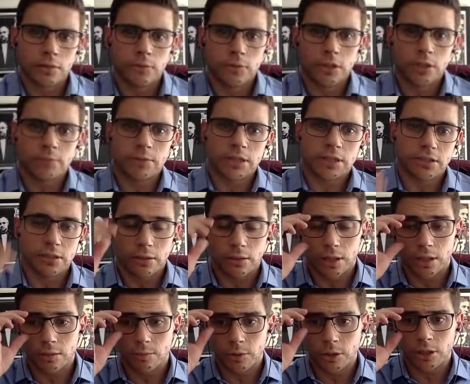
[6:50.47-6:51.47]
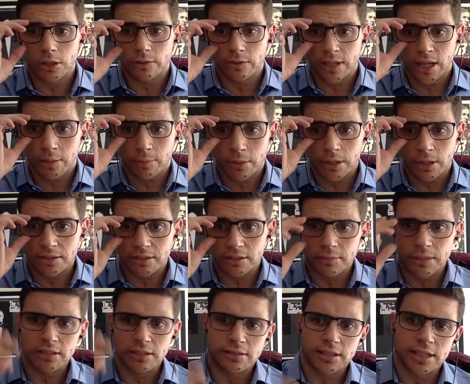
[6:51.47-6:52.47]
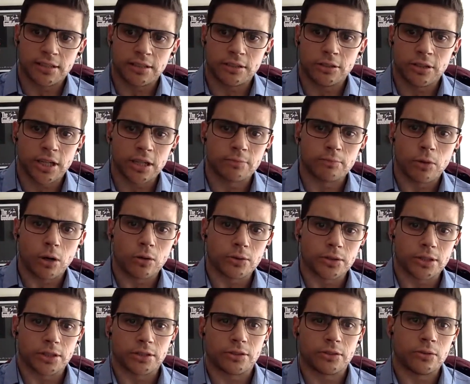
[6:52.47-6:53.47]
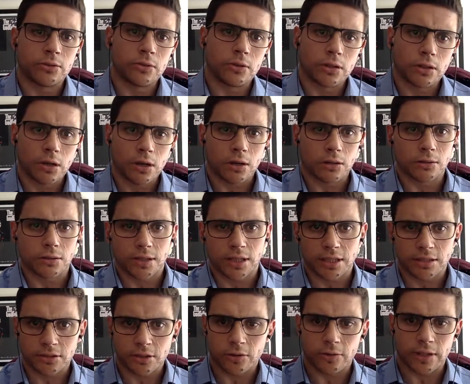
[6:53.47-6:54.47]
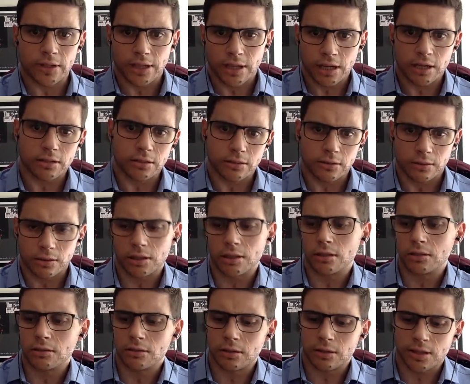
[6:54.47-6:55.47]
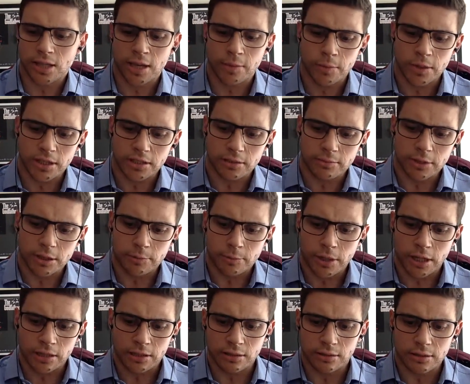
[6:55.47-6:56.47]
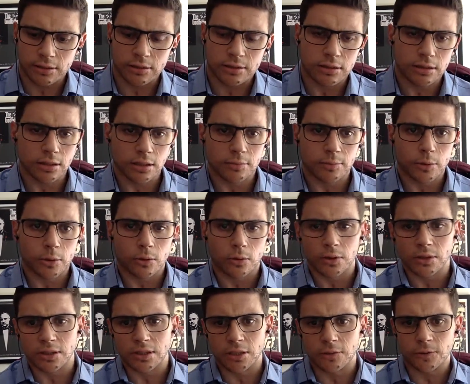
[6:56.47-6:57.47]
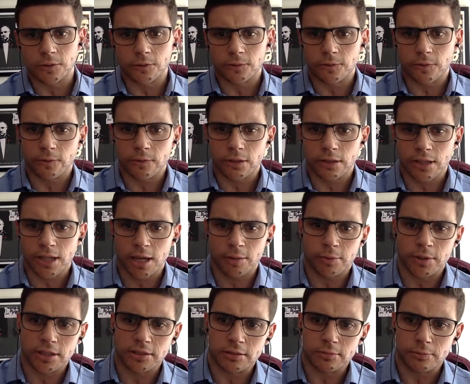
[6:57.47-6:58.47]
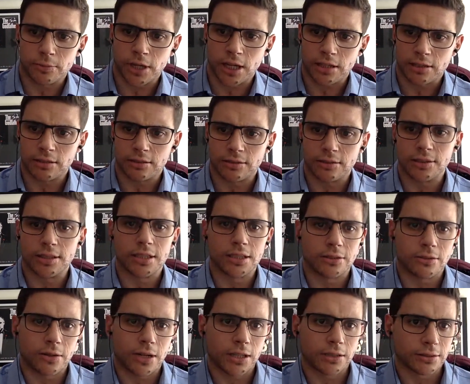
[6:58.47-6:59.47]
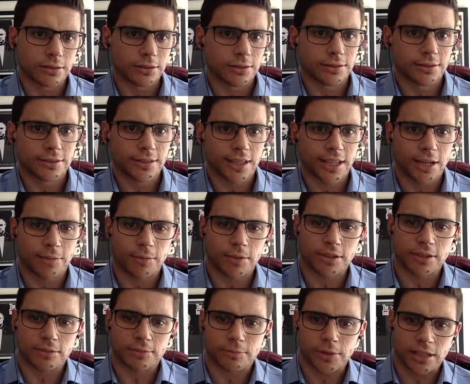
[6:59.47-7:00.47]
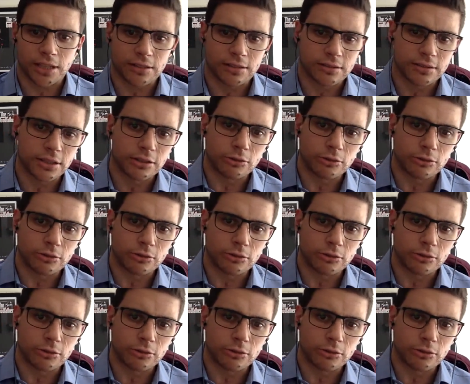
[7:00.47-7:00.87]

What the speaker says: very much so. And the beauty of capitalism is that you can mold it to the context of the country. So capitalism is practiced in Singapore is different from the capitalism practiced in Israel. Capitalism practiced in